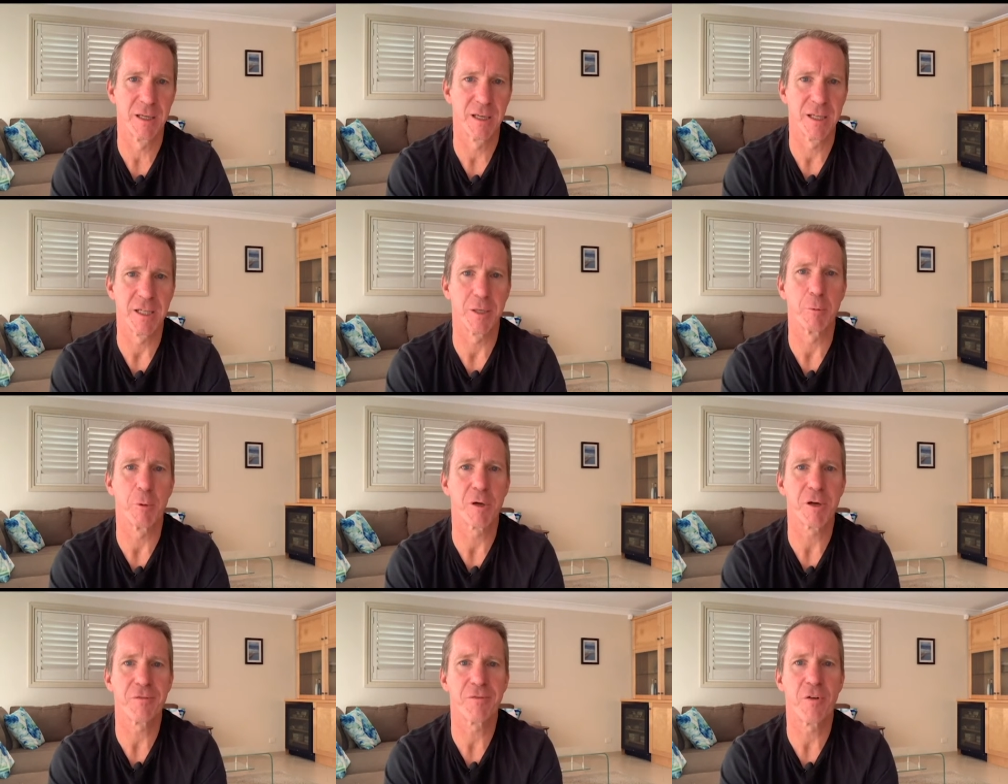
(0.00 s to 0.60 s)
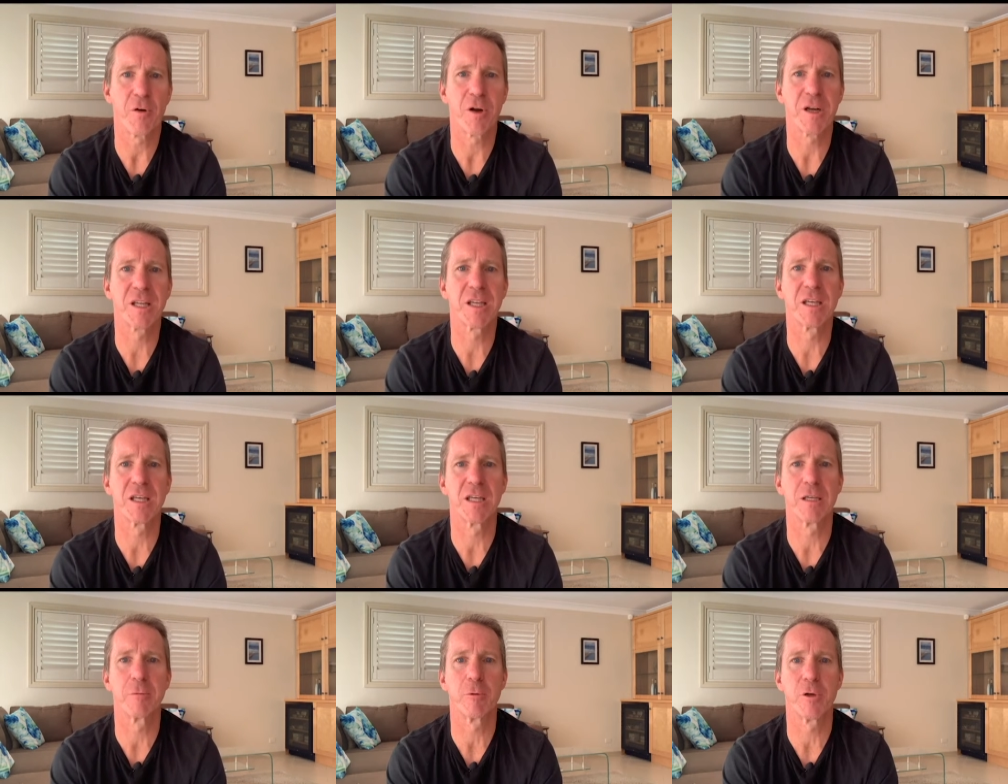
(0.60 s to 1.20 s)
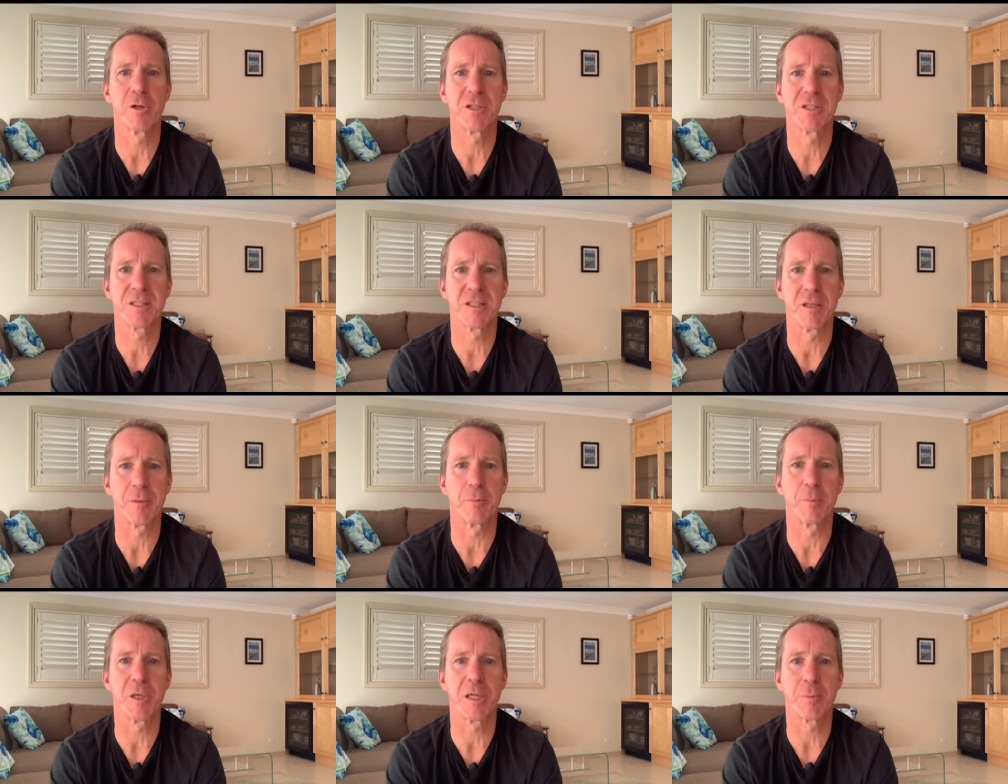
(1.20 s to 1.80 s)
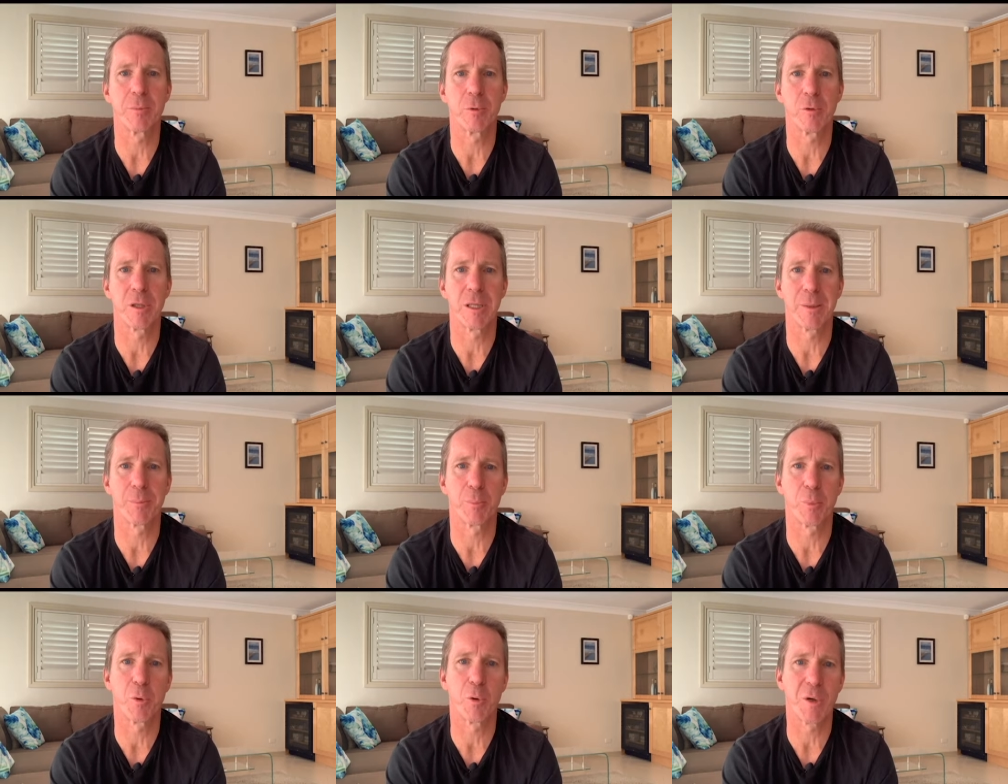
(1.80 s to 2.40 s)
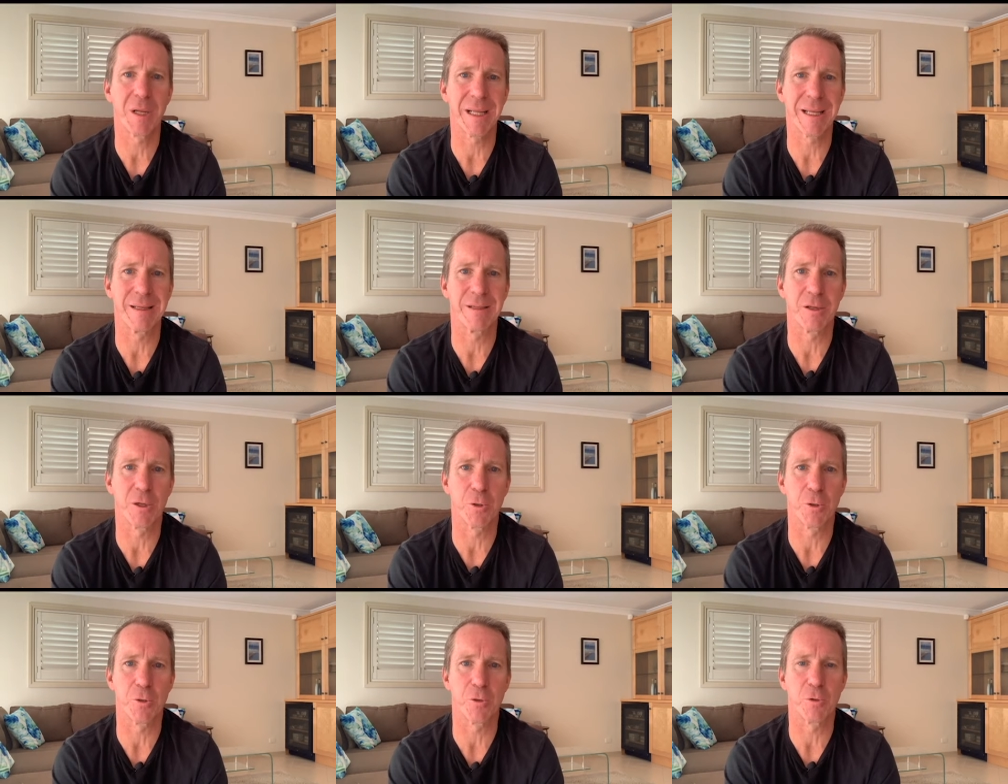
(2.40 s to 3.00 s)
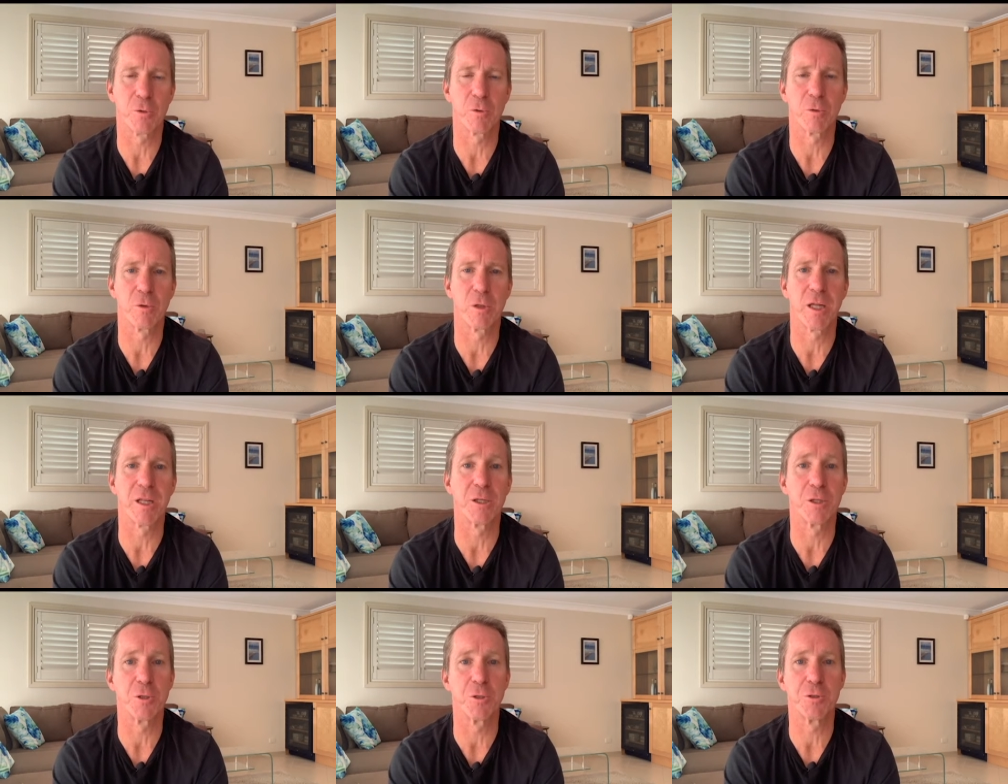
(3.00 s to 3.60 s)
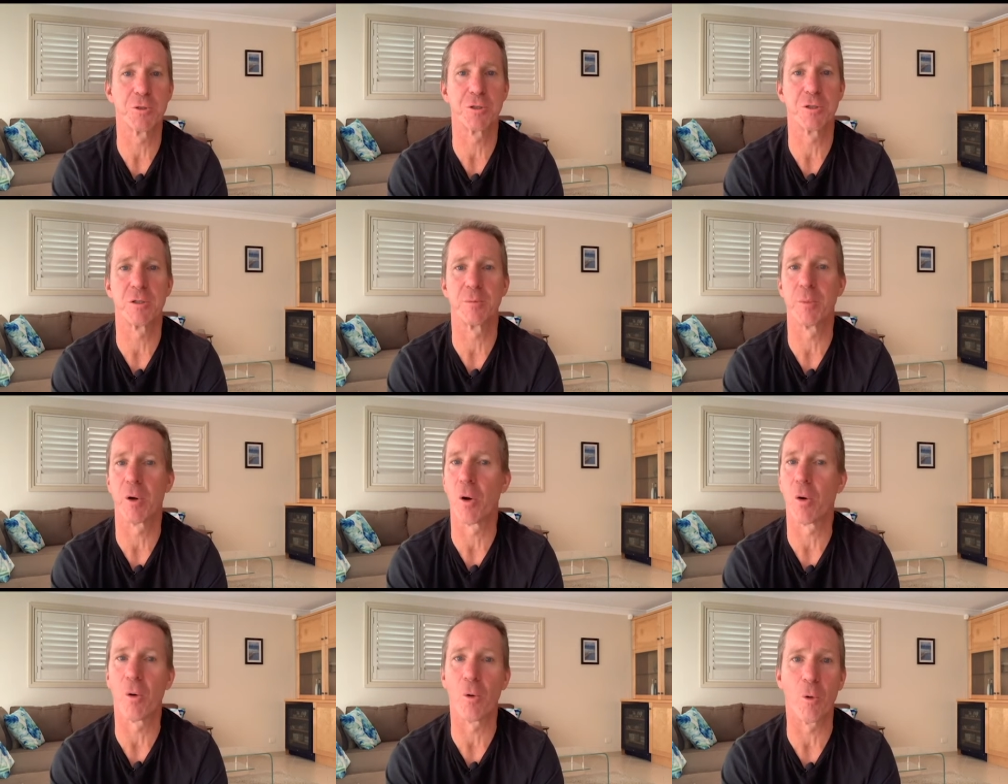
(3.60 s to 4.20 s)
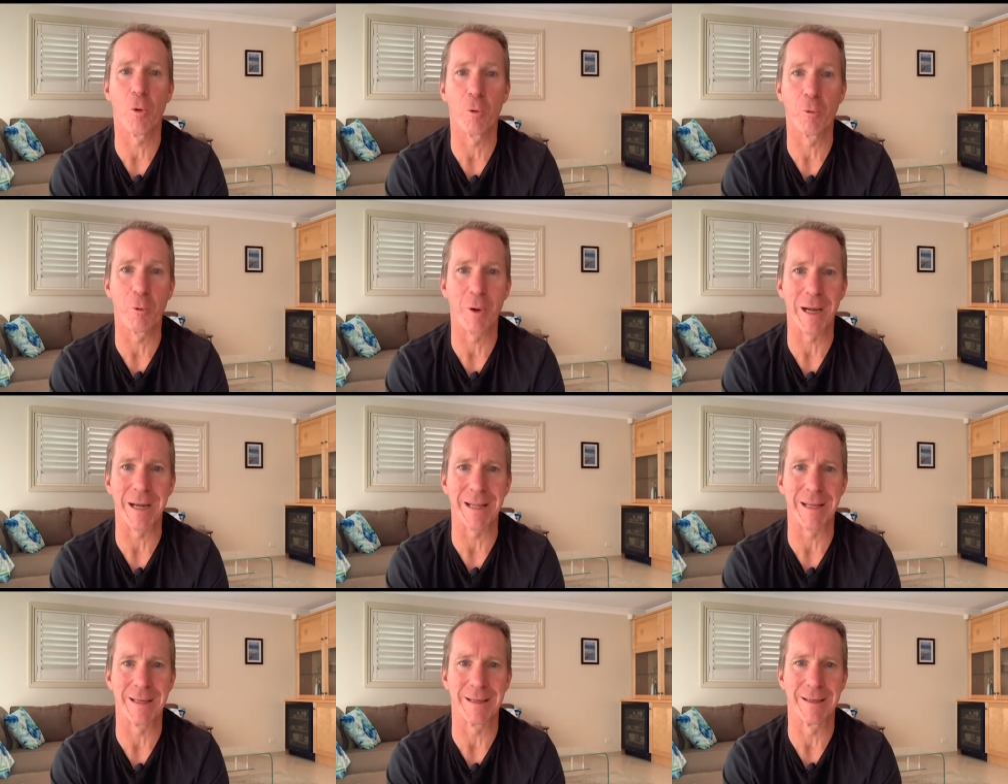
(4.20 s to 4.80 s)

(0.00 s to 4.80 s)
You want to find keywords that people are putting into Google and YouTube already.